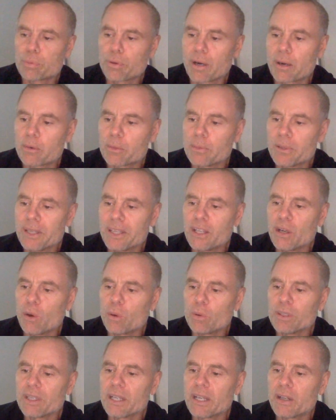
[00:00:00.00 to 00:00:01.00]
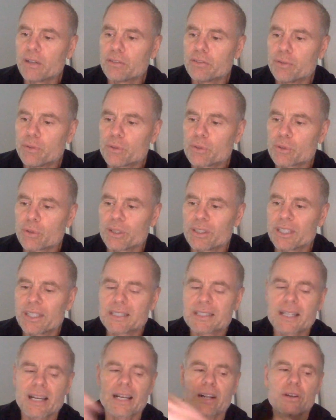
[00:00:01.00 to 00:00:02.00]
probably the only health food store on the
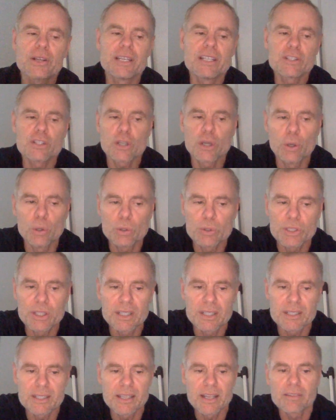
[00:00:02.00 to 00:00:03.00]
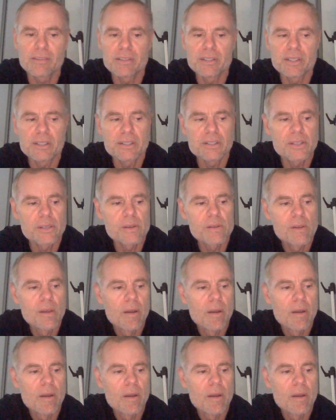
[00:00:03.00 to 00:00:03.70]
entire East Coast in the 70s.